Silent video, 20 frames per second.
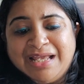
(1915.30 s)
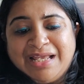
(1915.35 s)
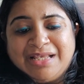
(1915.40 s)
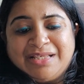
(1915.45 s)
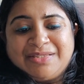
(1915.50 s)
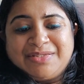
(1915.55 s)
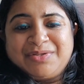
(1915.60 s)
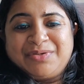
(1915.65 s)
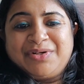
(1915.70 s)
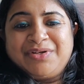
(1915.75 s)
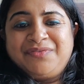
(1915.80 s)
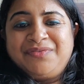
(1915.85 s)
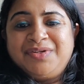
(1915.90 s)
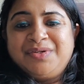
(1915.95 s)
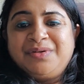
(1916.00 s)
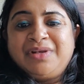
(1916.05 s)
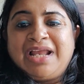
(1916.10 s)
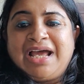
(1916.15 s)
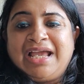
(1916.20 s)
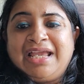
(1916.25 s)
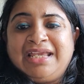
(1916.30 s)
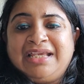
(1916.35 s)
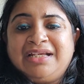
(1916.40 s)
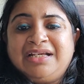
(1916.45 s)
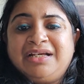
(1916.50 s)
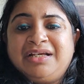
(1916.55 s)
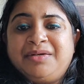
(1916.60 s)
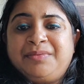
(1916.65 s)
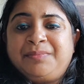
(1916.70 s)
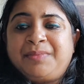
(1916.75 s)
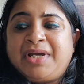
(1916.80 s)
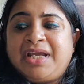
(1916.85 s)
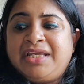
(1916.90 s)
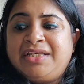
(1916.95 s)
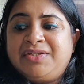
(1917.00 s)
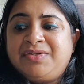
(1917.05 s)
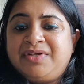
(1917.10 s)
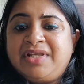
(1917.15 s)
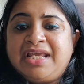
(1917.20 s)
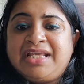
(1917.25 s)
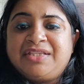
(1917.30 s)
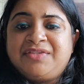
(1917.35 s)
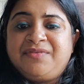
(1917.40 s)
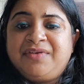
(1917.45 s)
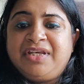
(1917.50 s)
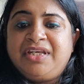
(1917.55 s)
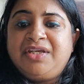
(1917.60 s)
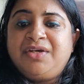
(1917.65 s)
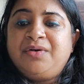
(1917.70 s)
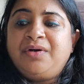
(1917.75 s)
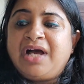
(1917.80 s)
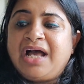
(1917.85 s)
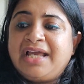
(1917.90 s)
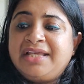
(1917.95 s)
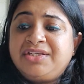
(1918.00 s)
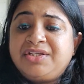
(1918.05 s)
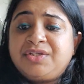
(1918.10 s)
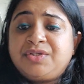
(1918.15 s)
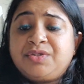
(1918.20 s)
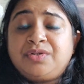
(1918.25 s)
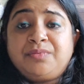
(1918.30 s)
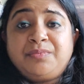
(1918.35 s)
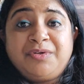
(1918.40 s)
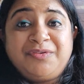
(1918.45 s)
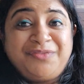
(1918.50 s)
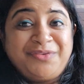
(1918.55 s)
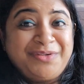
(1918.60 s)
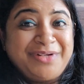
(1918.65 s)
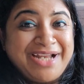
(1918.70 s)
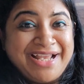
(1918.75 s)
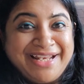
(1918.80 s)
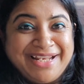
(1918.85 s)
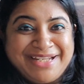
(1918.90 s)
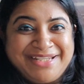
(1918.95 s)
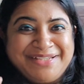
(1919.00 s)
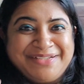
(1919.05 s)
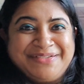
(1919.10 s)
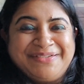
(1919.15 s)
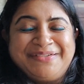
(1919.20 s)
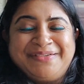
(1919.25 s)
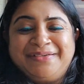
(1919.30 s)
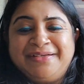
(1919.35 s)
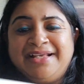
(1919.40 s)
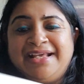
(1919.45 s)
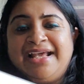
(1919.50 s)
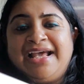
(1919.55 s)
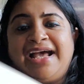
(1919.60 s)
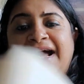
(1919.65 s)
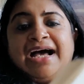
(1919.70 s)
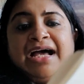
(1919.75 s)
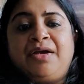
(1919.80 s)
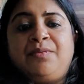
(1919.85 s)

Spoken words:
So if you like my today's video, before I let you go, I